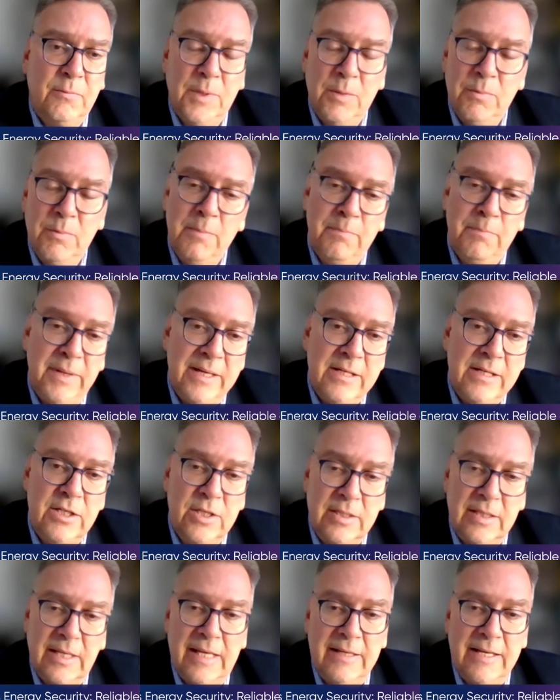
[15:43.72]
will build
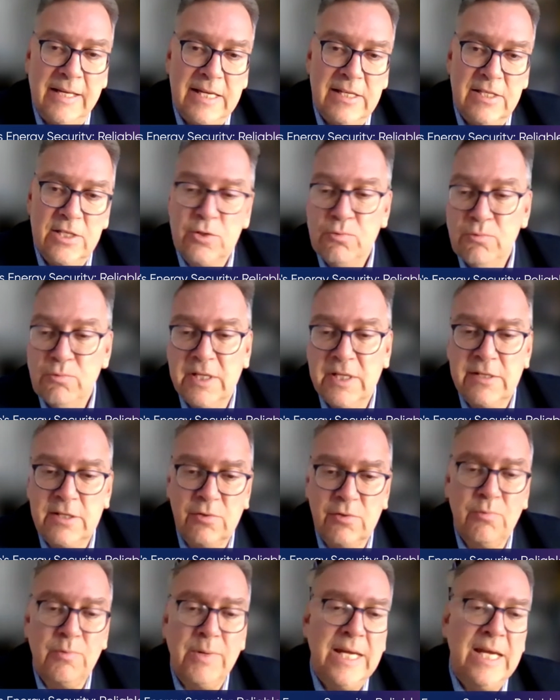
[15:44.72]
at least 2 or
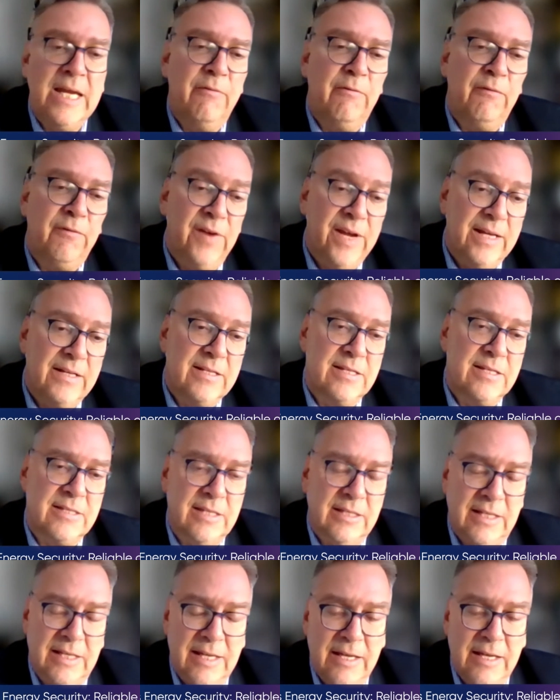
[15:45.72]
3
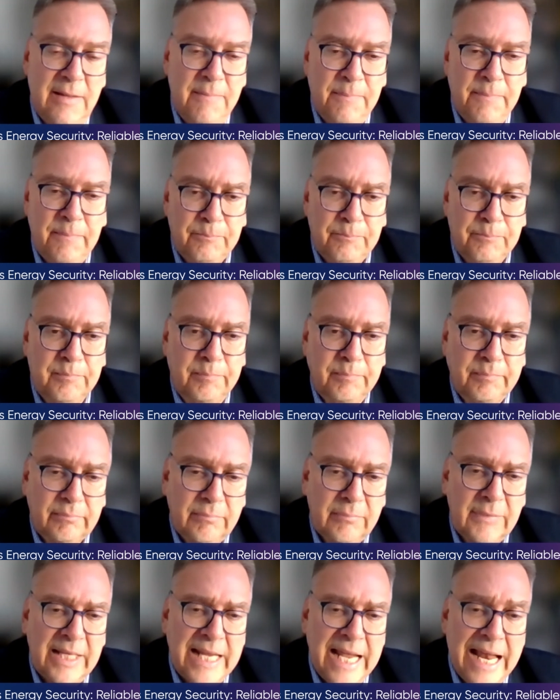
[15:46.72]
fixed
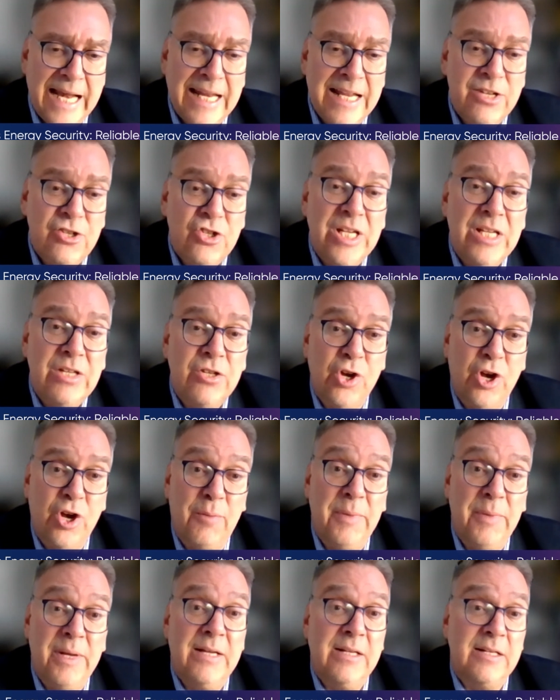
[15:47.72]
LNG
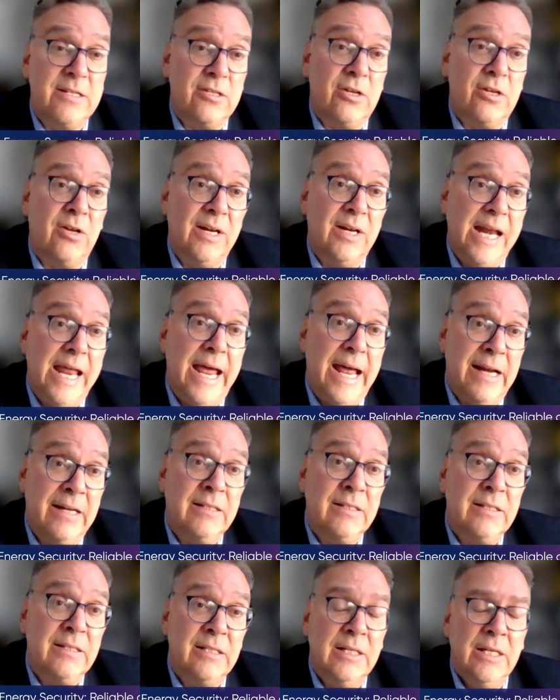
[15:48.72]
terminals on
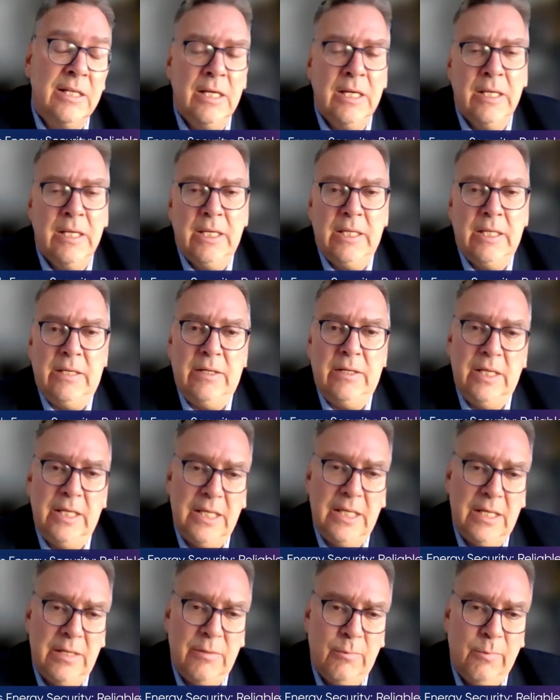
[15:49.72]
land.
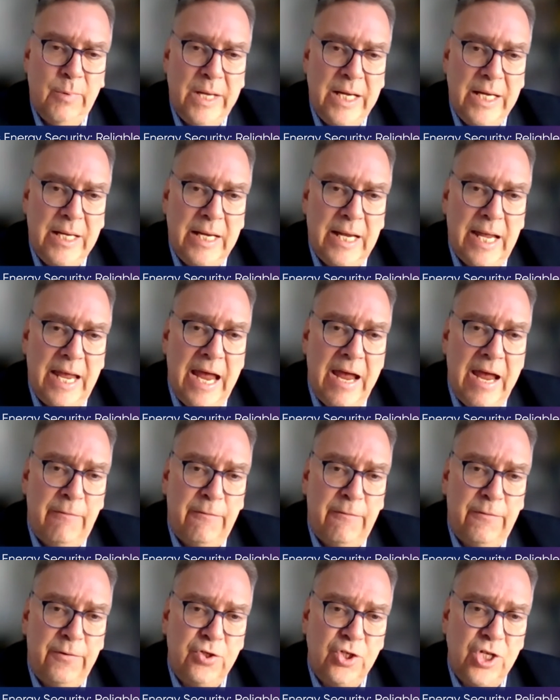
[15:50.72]
We have
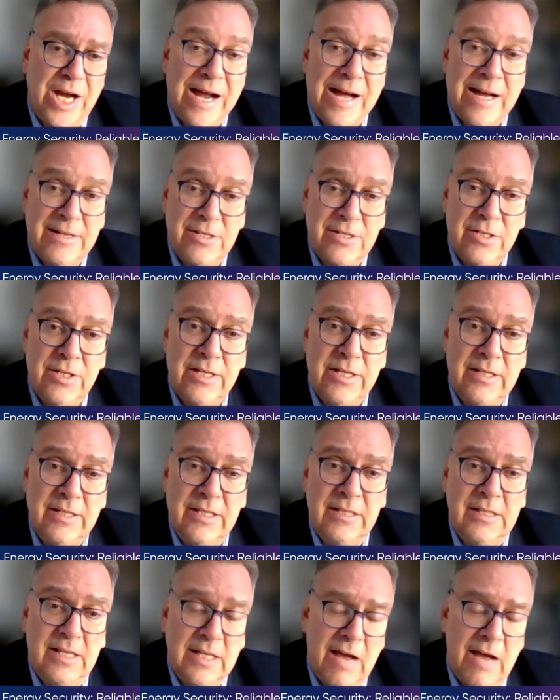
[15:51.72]
chartered,
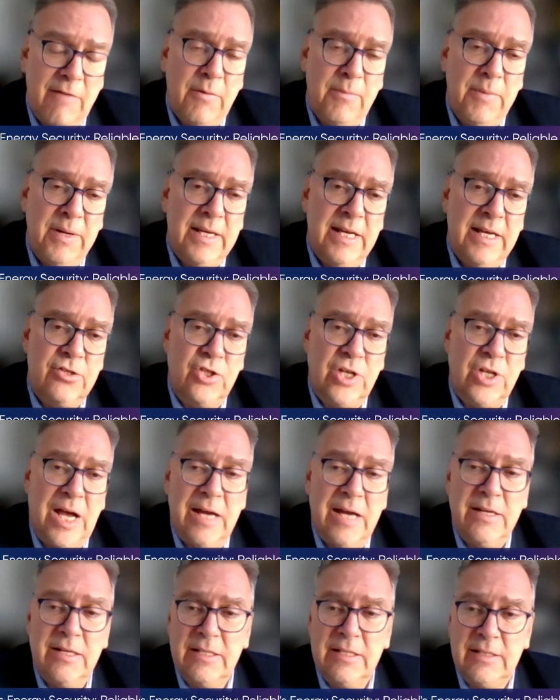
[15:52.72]
the government has
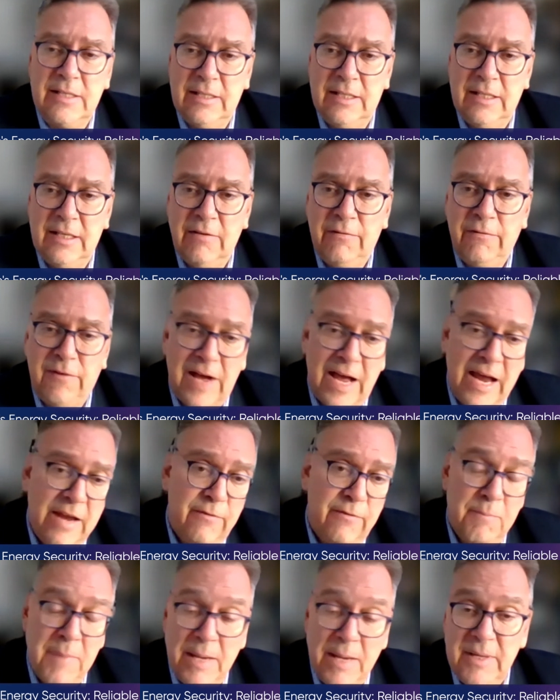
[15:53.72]
chartered
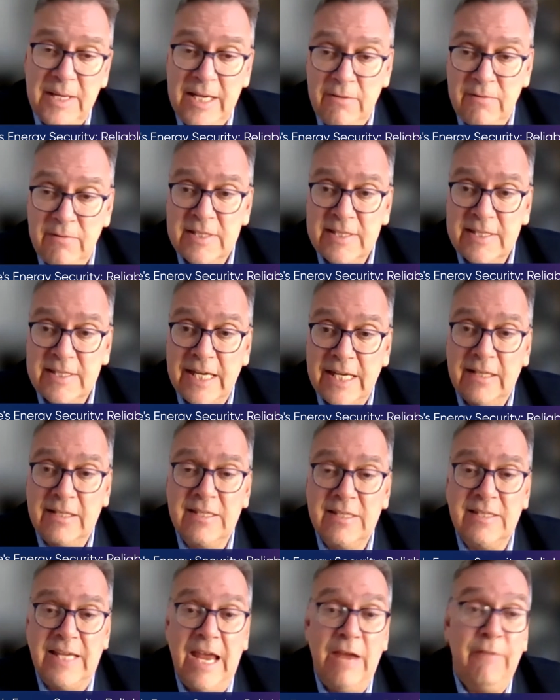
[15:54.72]
5, maybe even
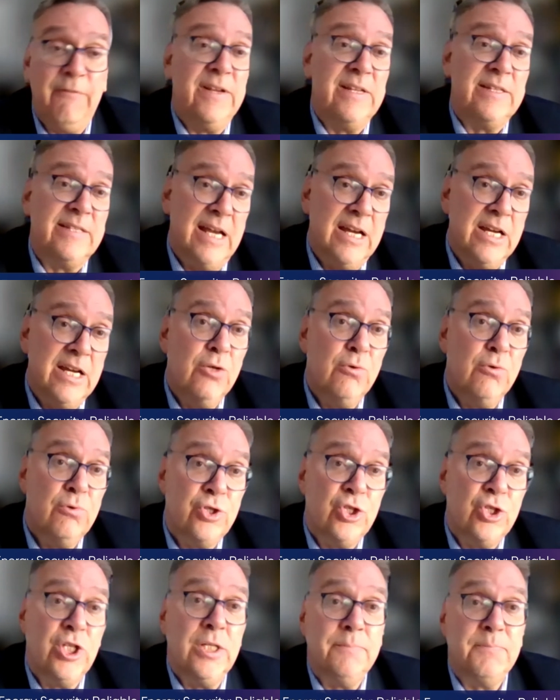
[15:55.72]
6 FSRU
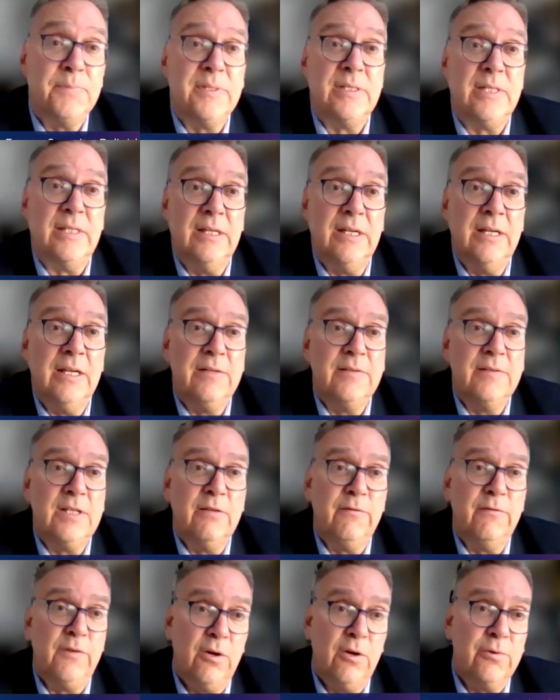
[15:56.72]
ships,
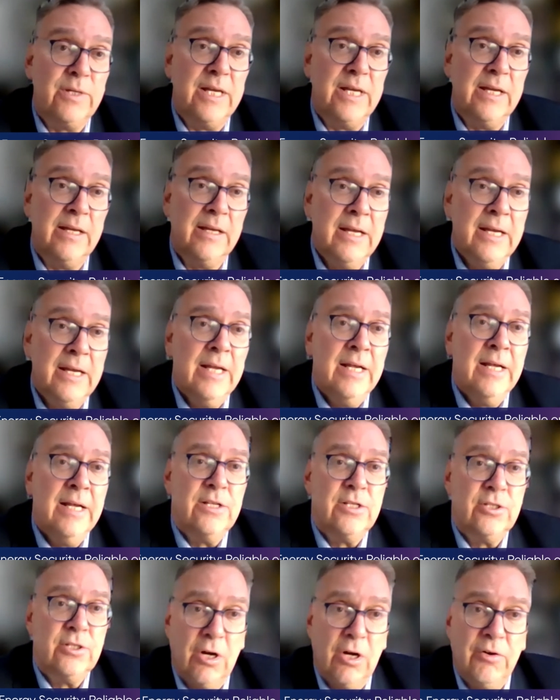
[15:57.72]
the floating
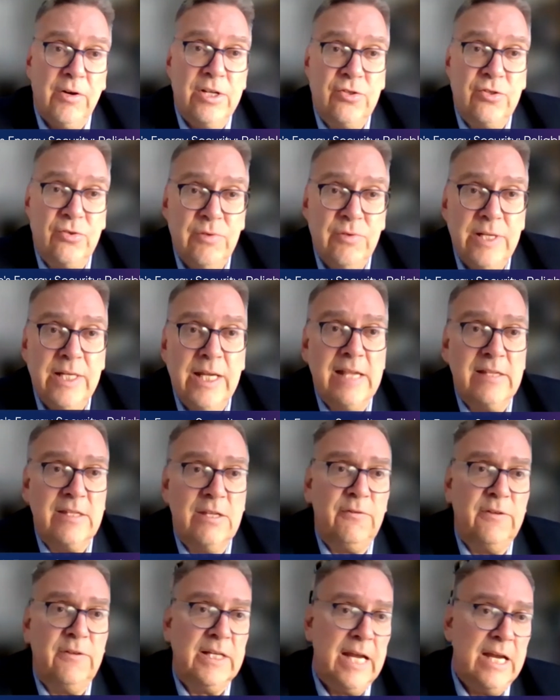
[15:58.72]
storage and
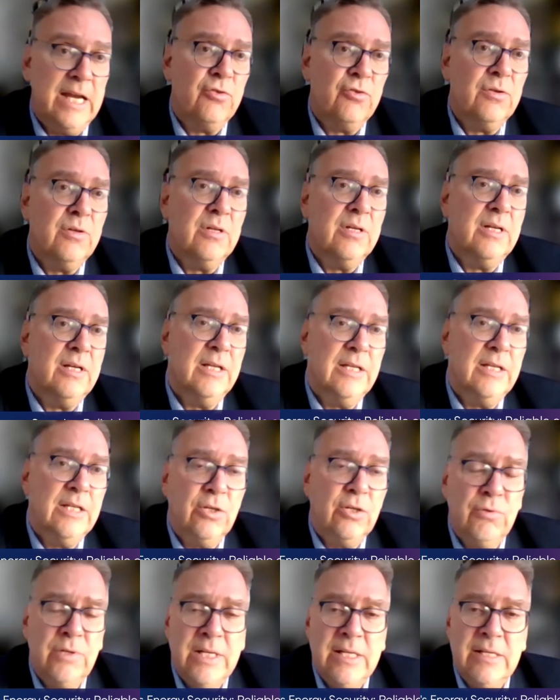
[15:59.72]
regasification
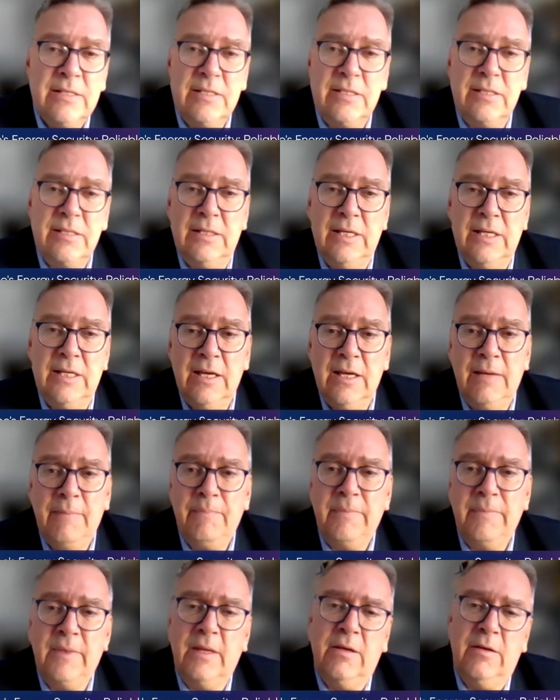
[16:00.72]
units
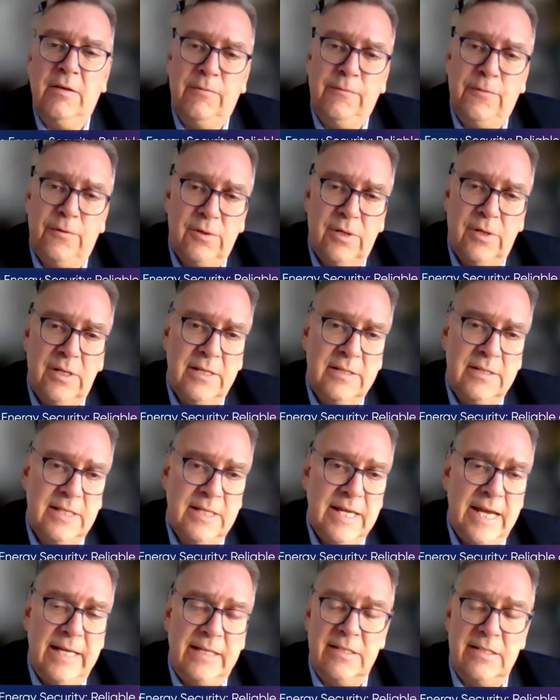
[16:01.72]
for the
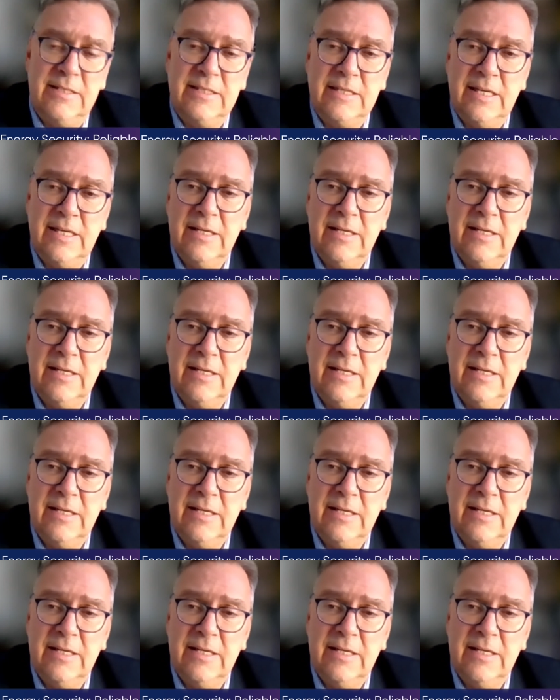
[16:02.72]
next